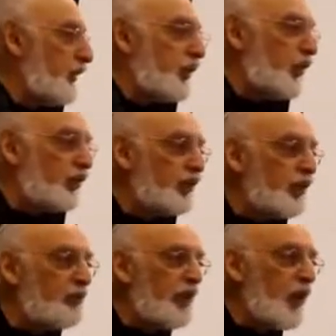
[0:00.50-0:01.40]
My
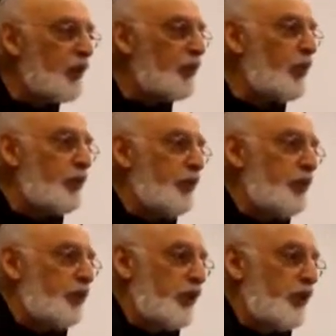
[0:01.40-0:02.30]
daughter learned
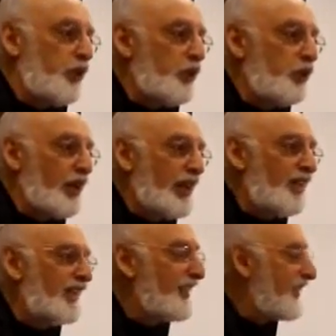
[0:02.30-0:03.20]
PowerPoint when she was in the 3rd
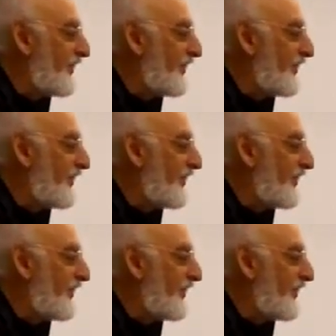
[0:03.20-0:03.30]
grade.